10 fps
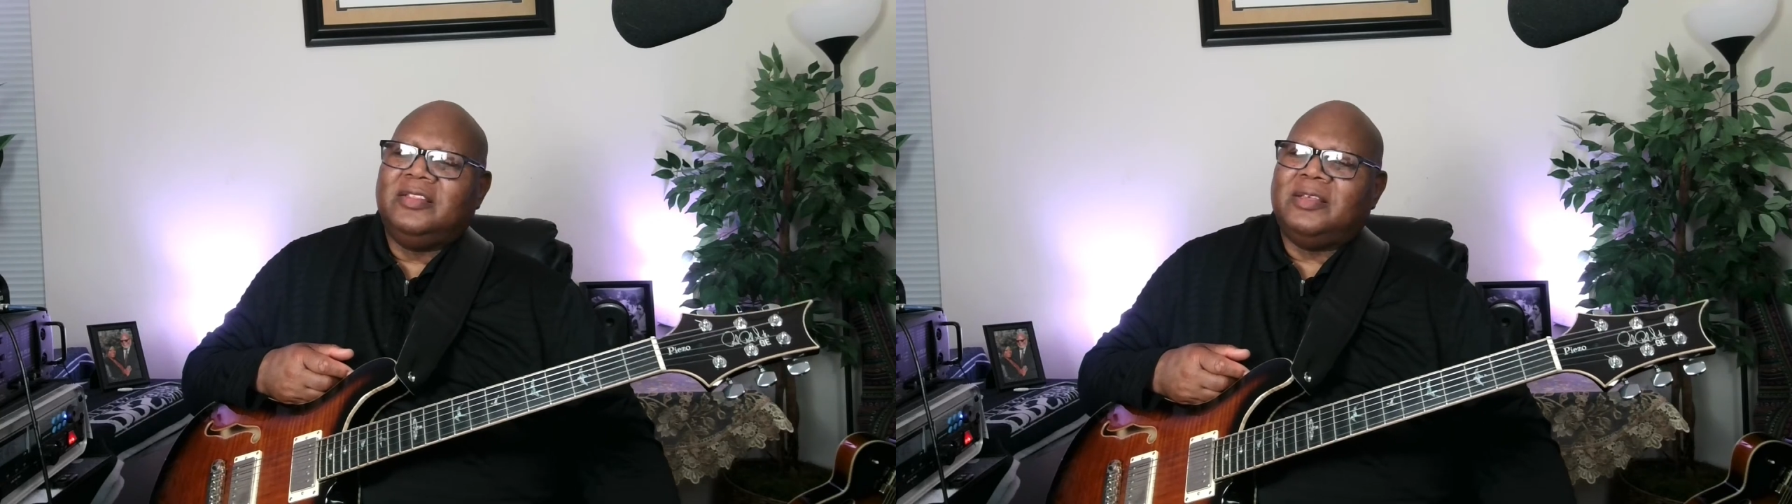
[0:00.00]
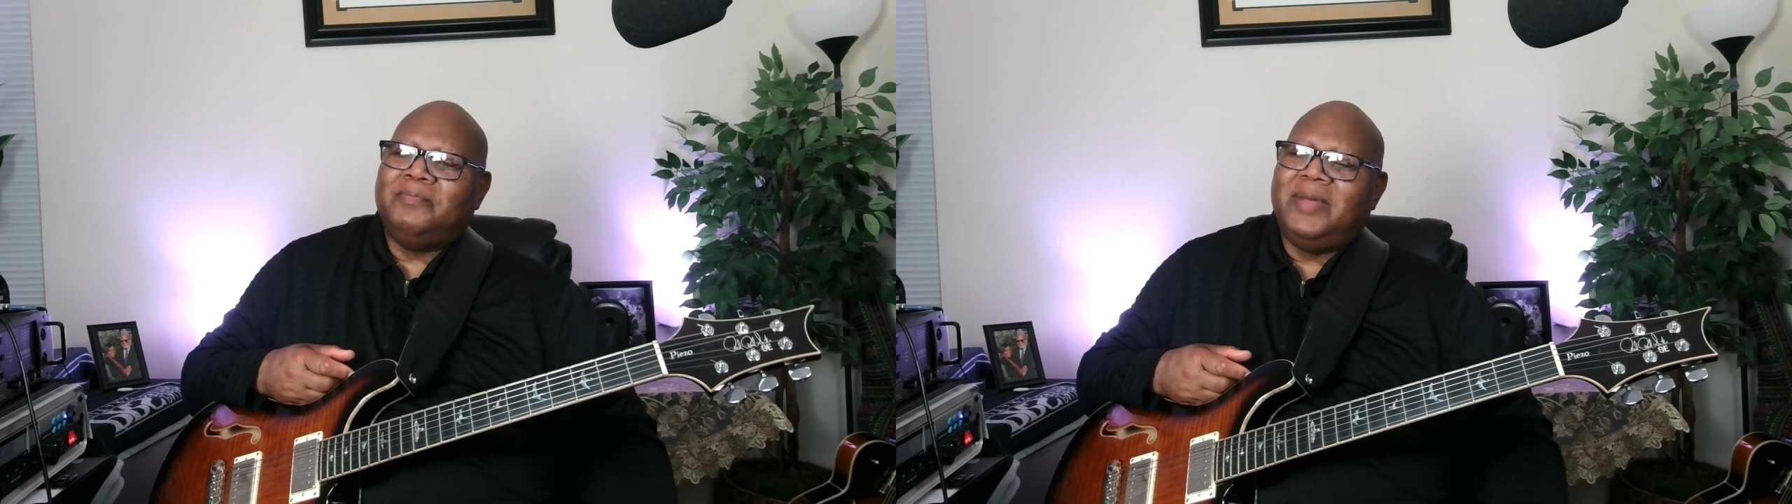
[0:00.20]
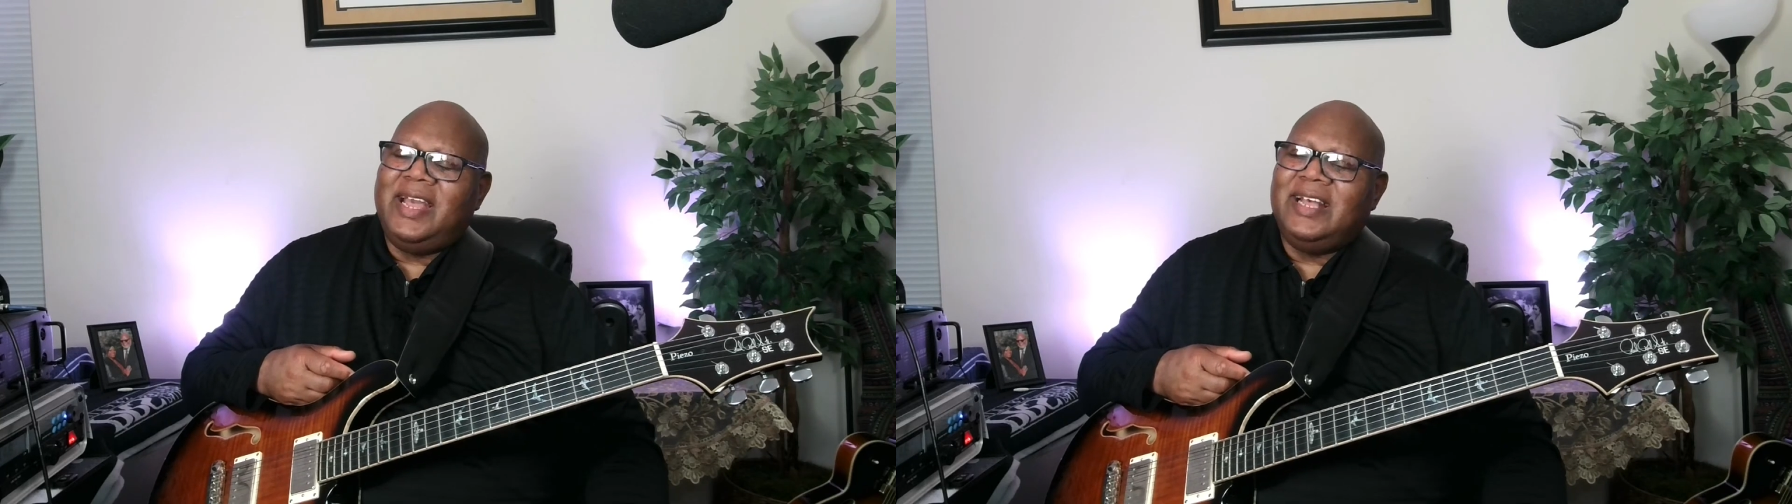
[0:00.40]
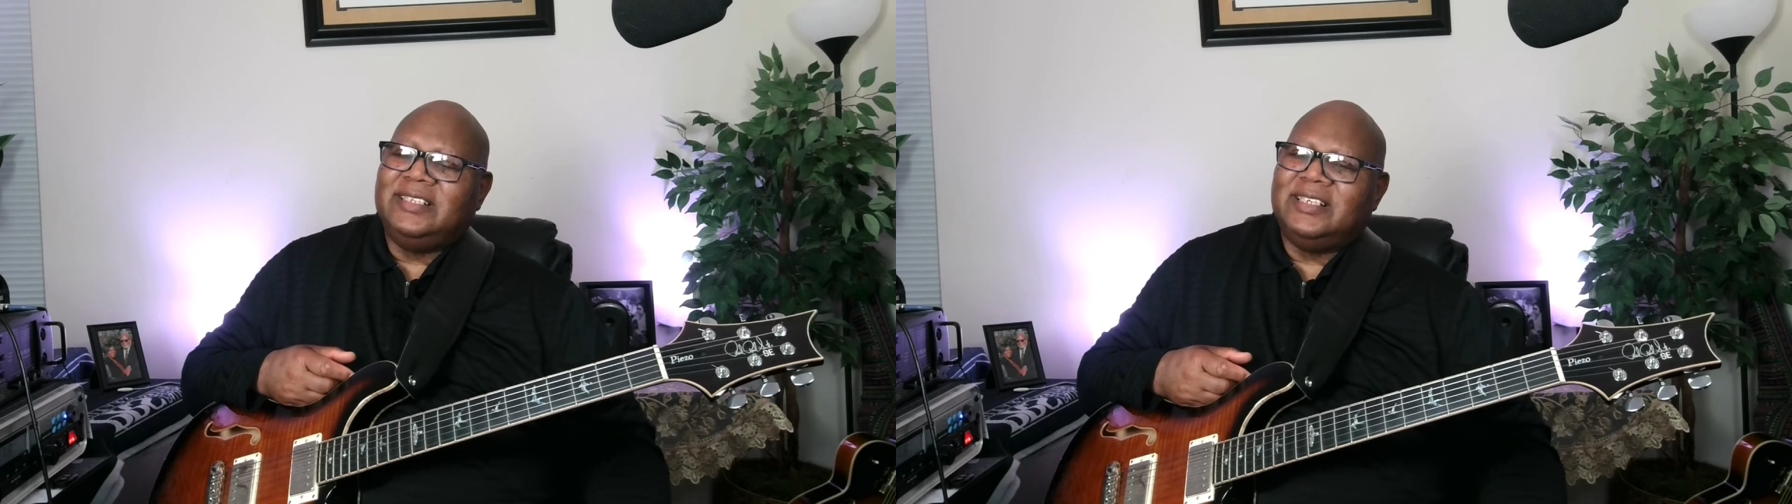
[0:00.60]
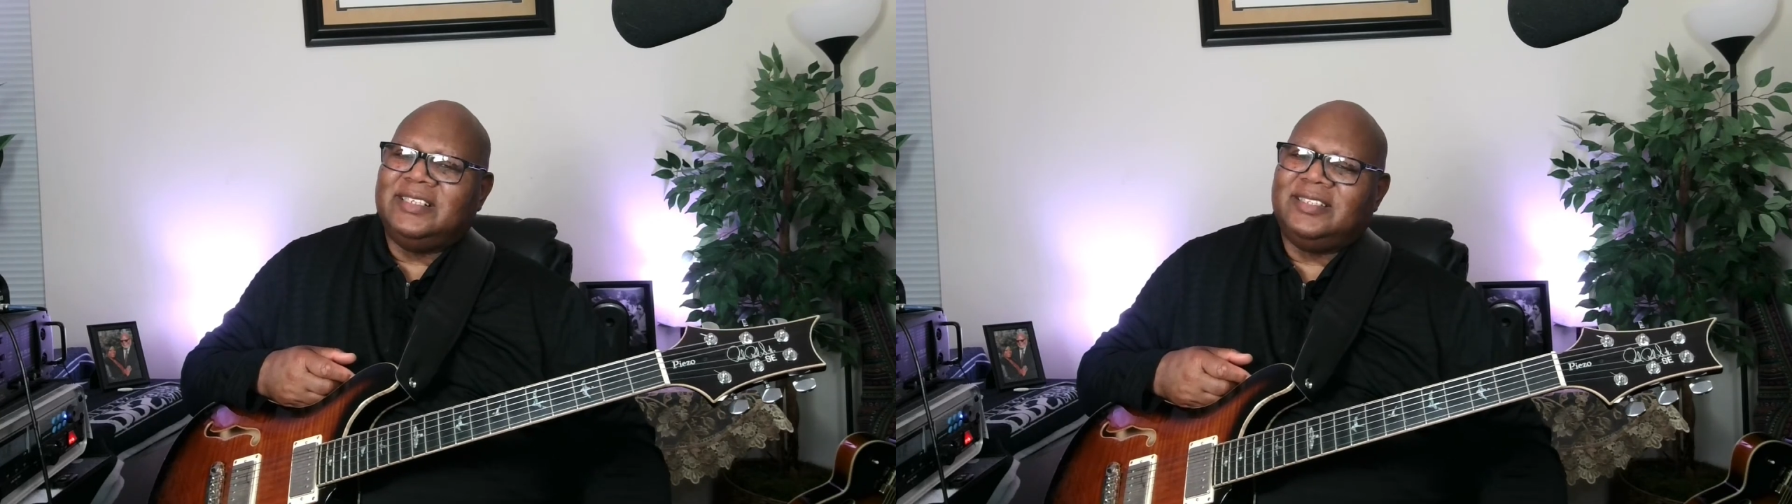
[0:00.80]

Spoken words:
major